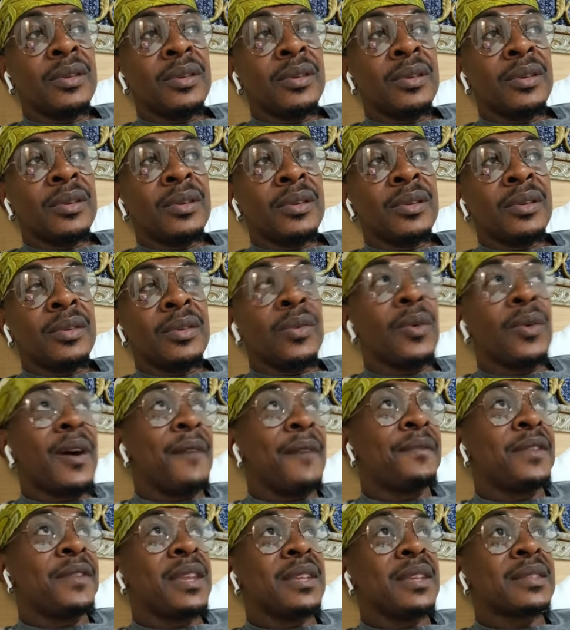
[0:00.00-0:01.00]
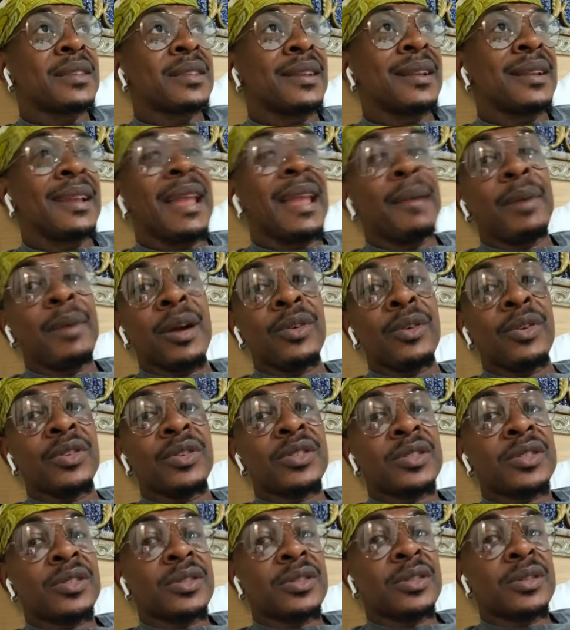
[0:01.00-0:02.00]
to have this
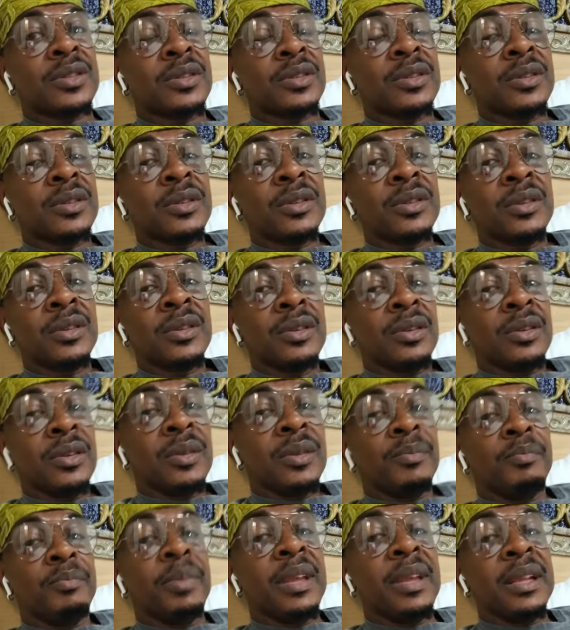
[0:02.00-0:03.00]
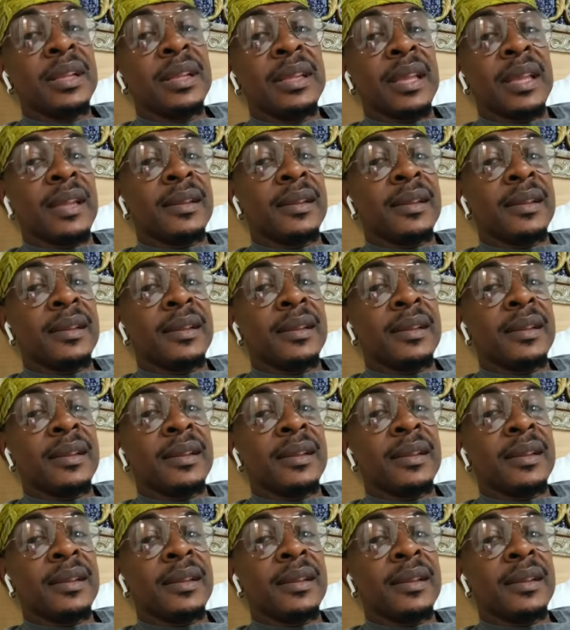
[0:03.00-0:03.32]
glamorous building.